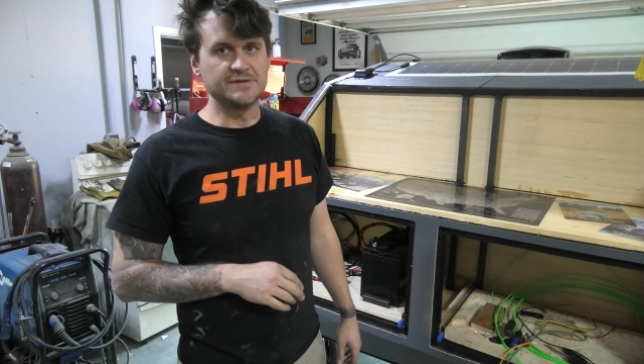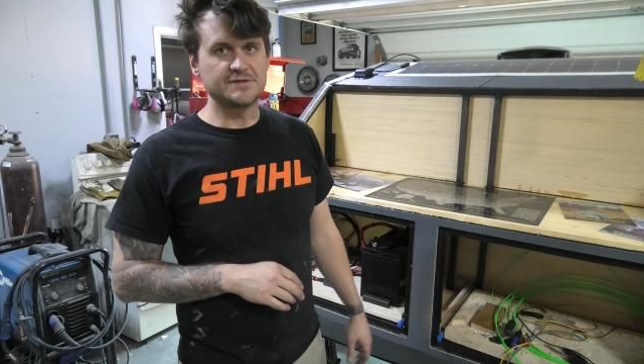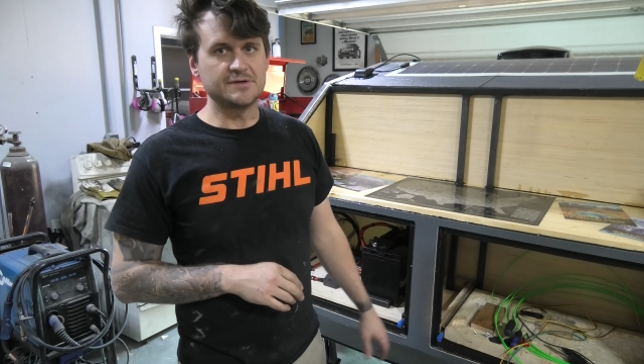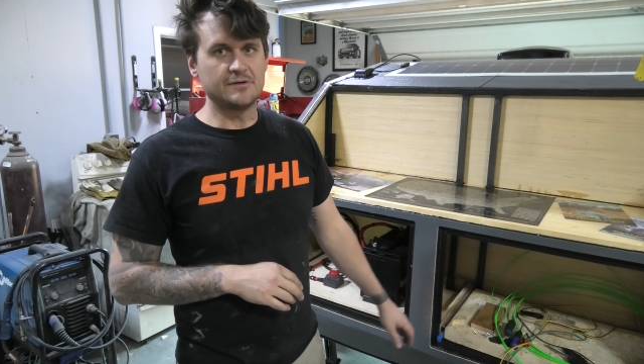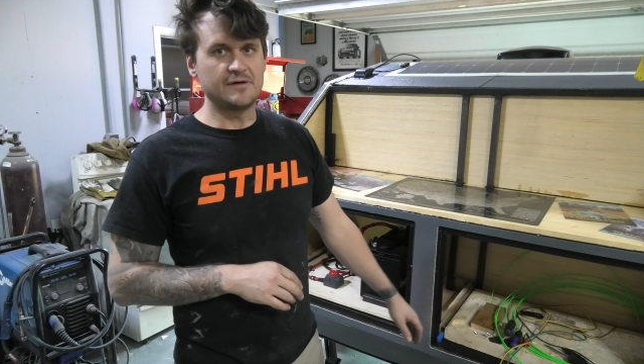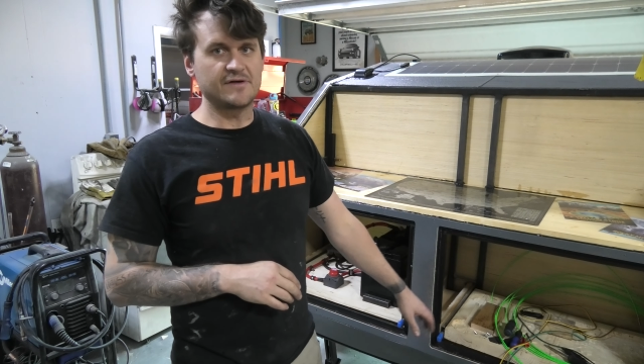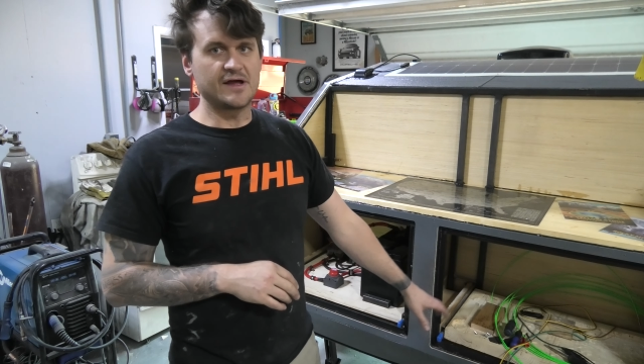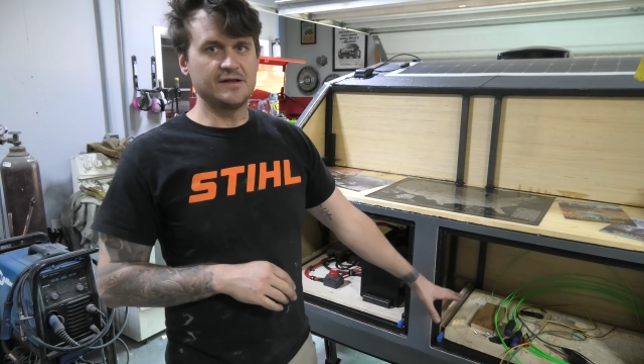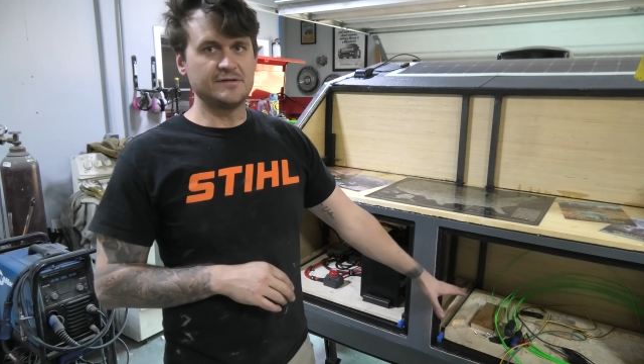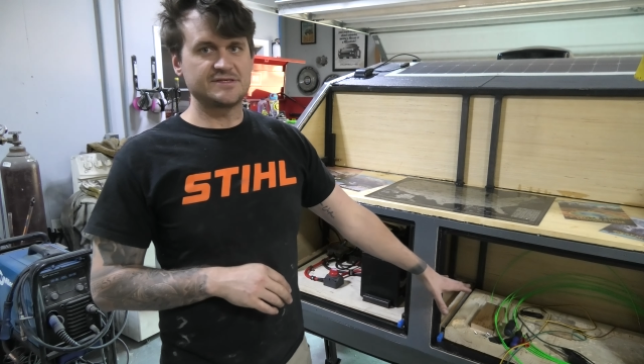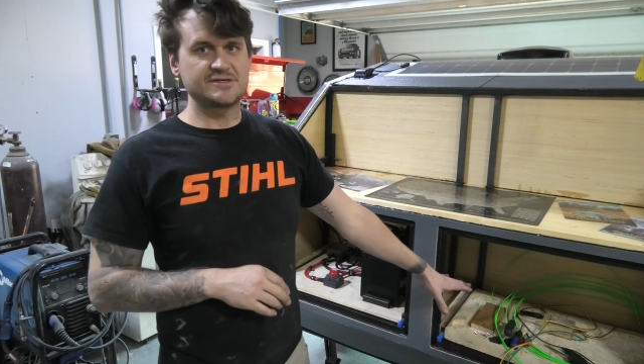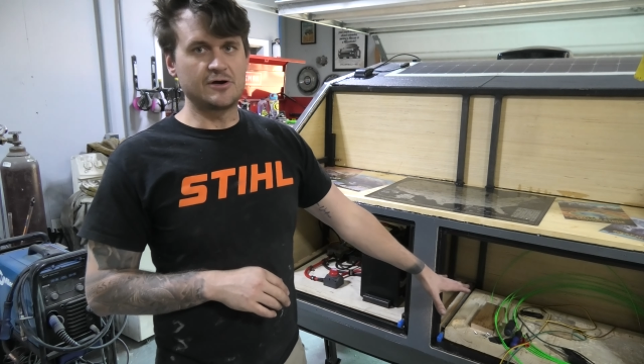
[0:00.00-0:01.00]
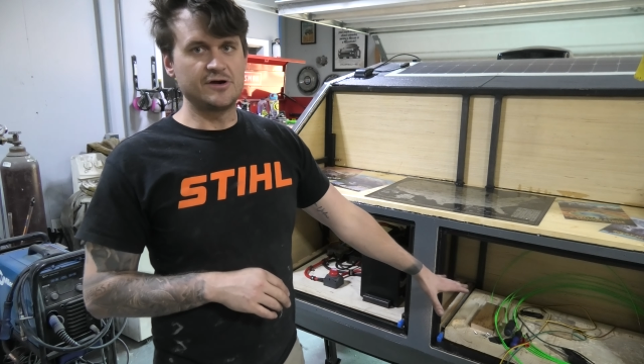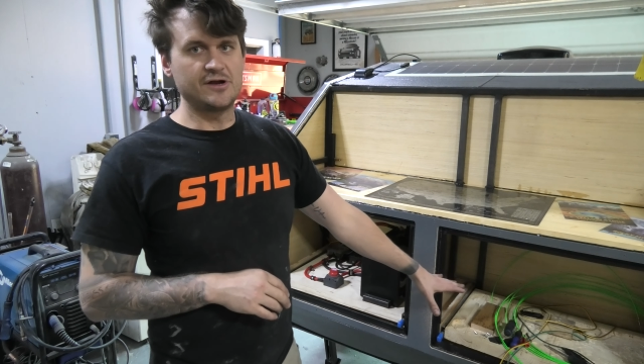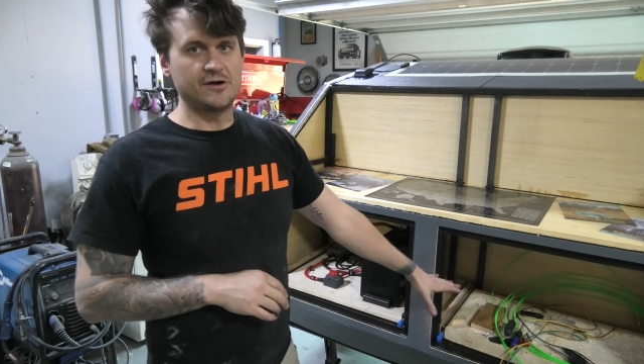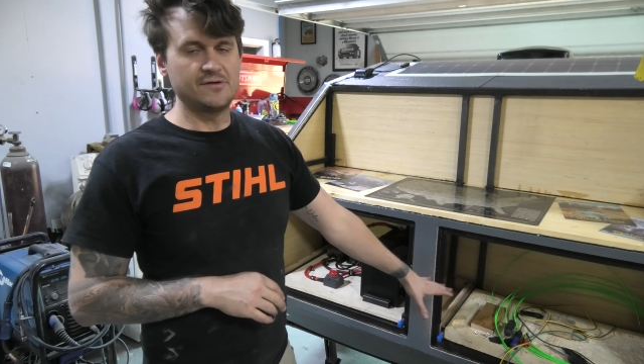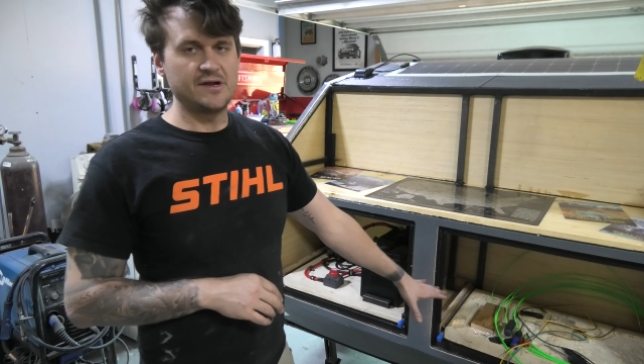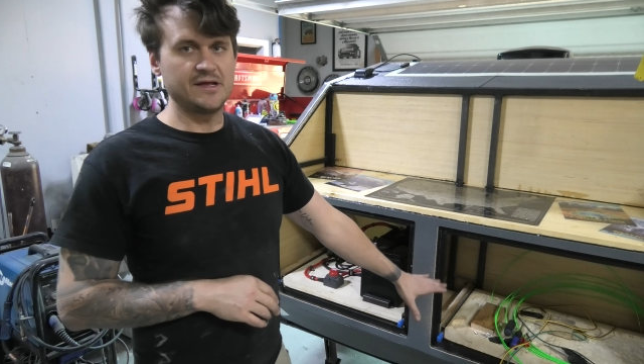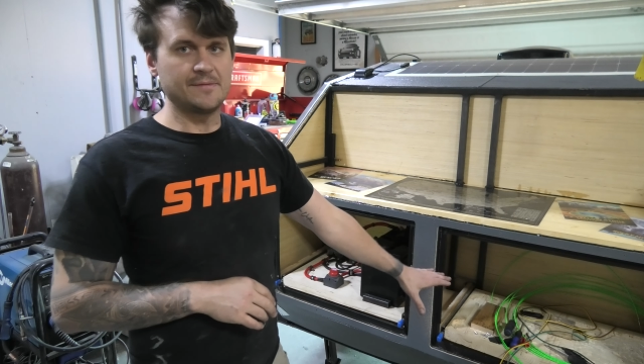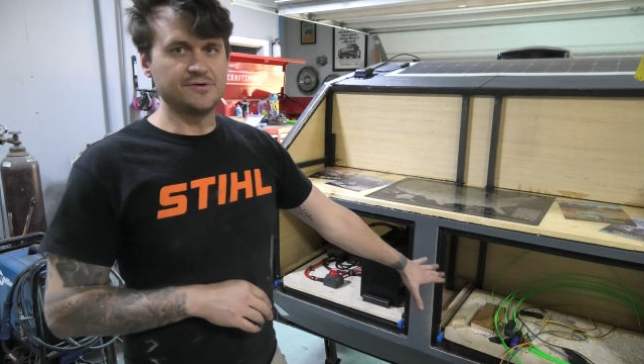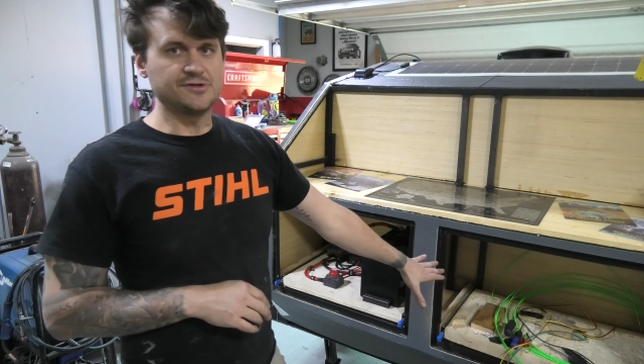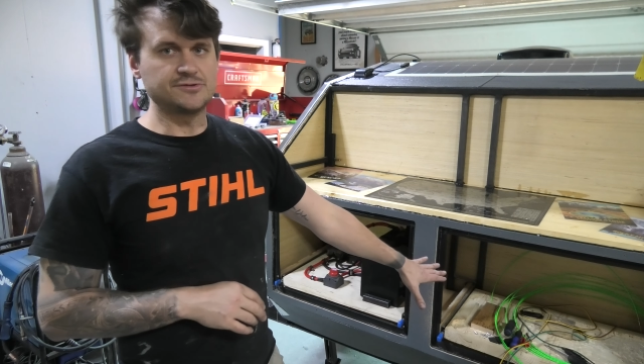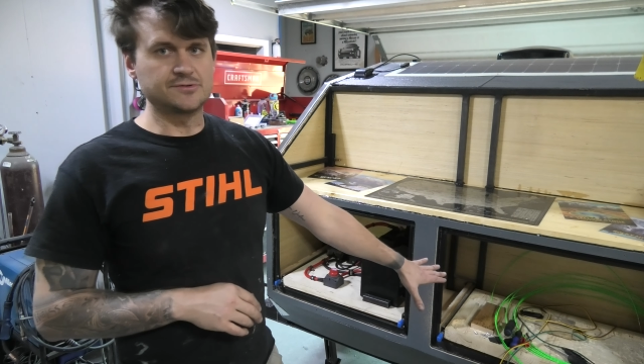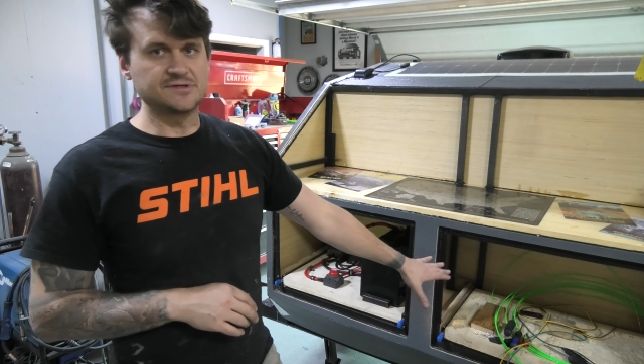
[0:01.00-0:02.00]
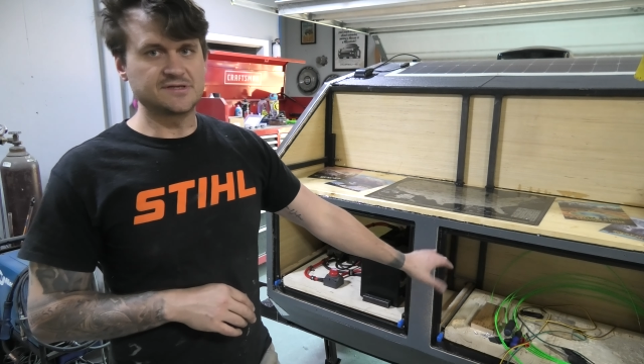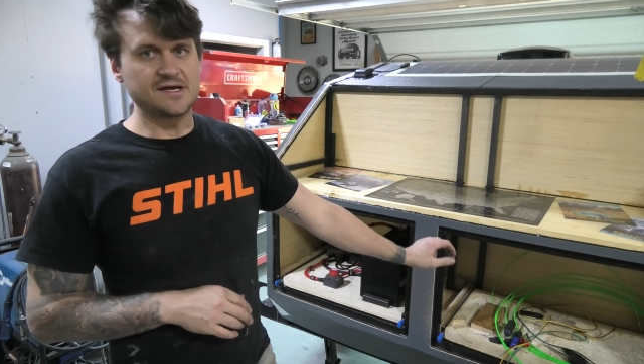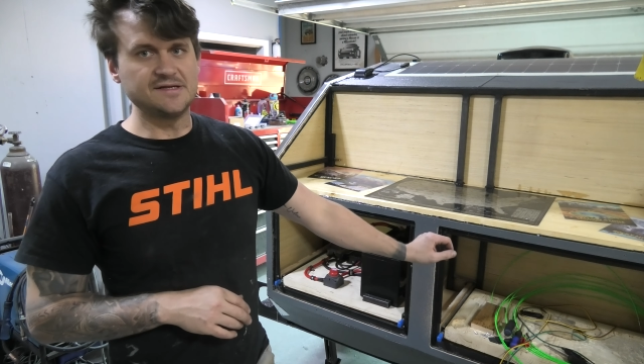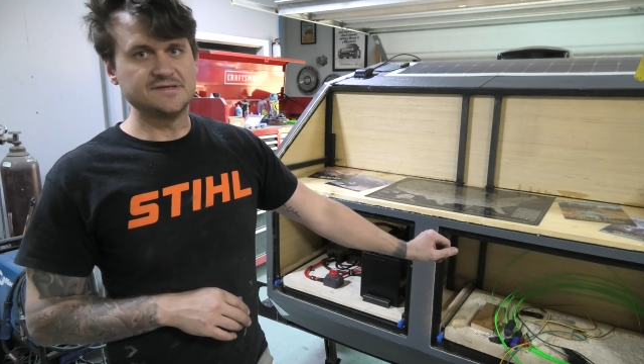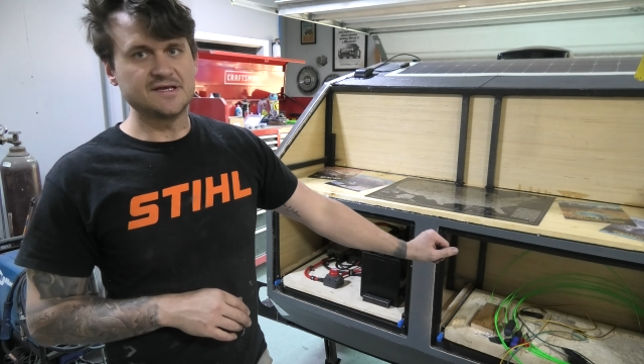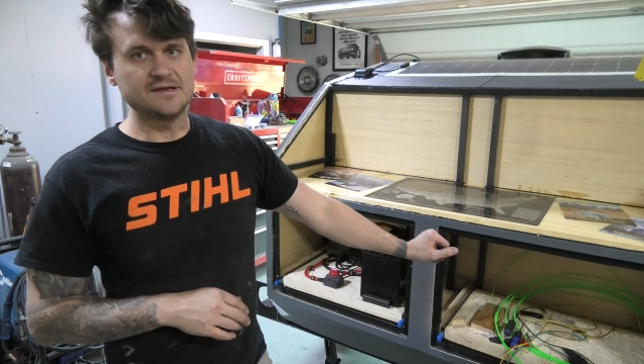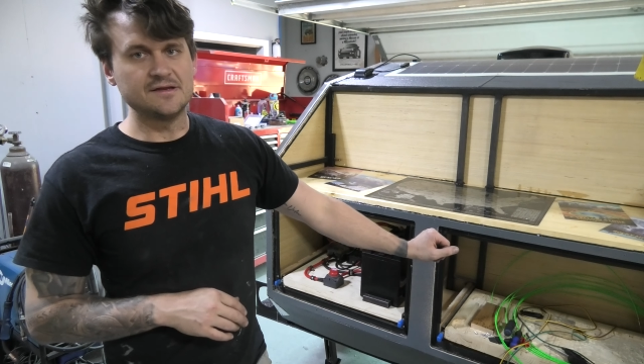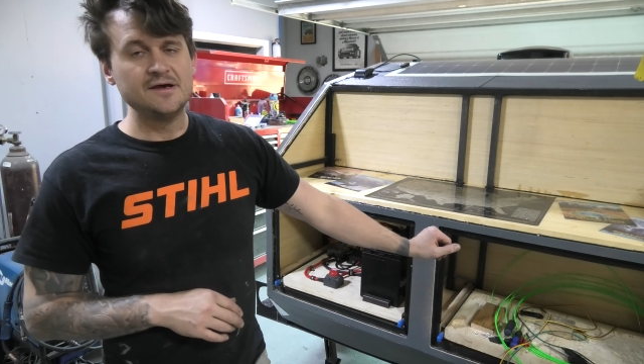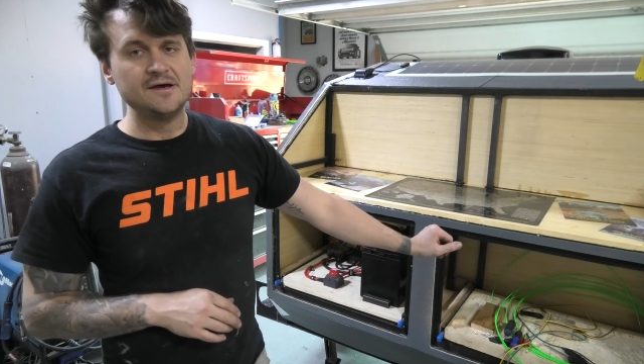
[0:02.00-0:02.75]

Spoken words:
So I've got it started already. I put the drawer slides in,